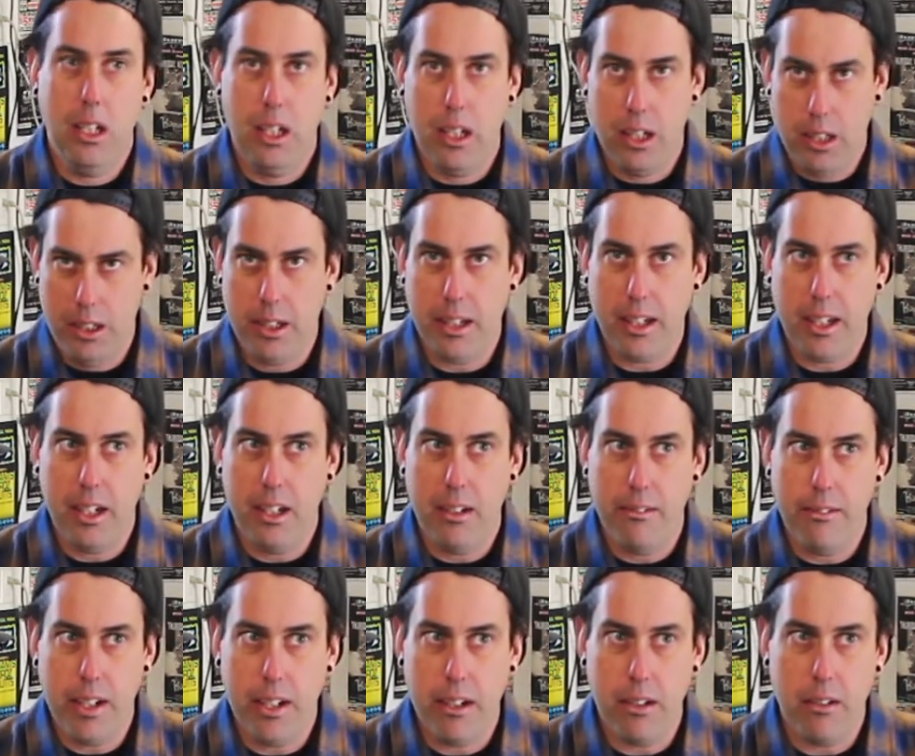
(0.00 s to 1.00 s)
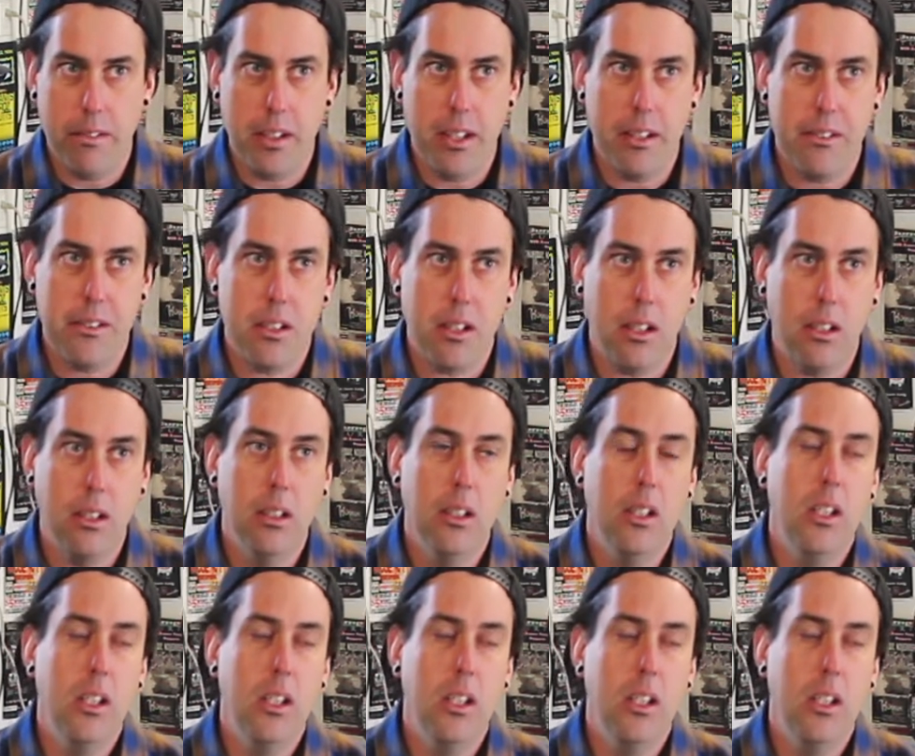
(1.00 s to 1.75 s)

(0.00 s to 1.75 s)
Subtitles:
I didn't get any video of the install.